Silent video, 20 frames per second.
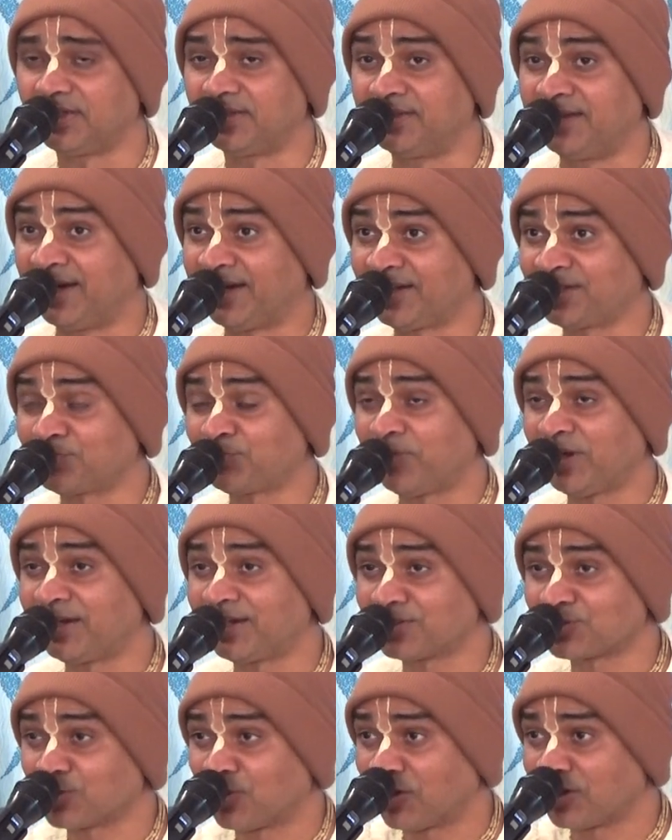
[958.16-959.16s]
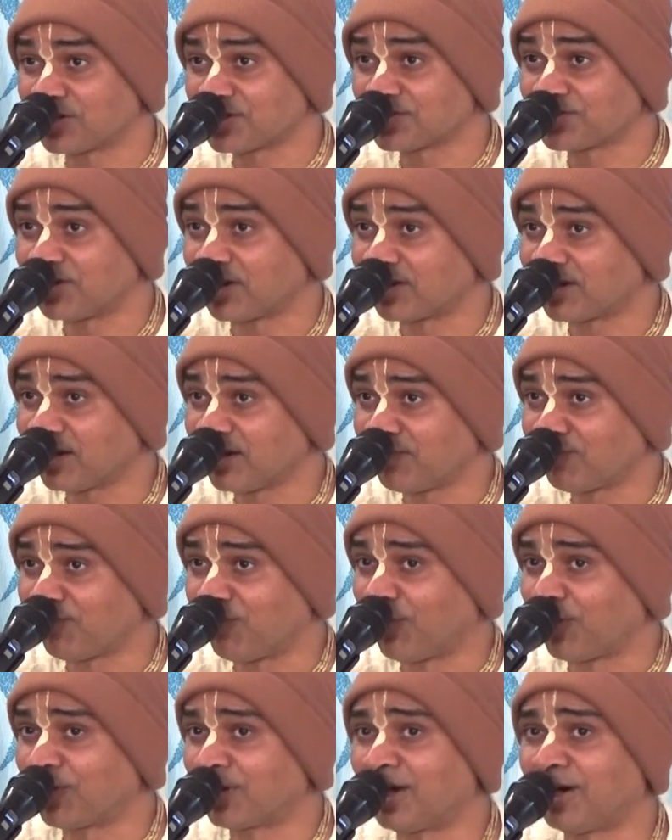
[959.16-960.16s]
That is why it is called subtle
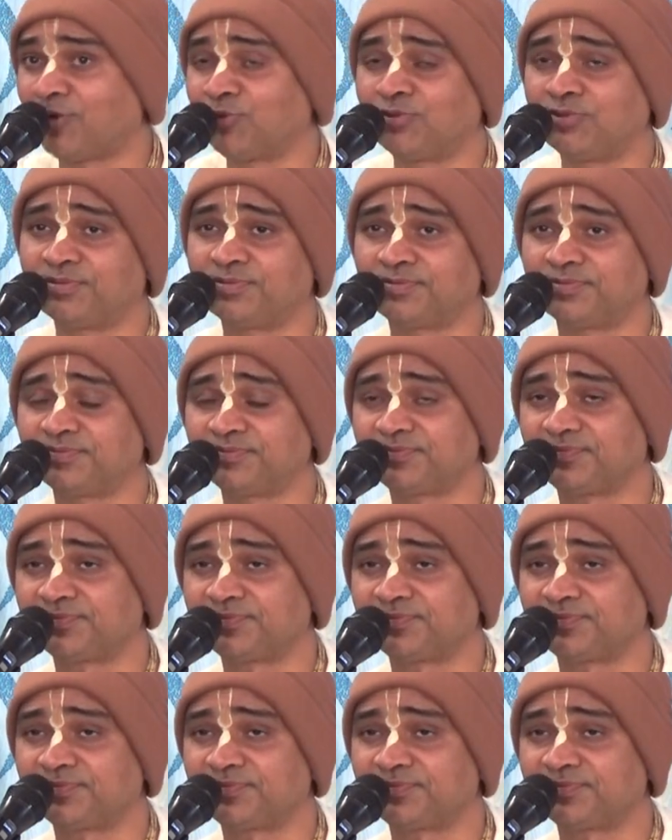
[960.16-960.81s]
fall down.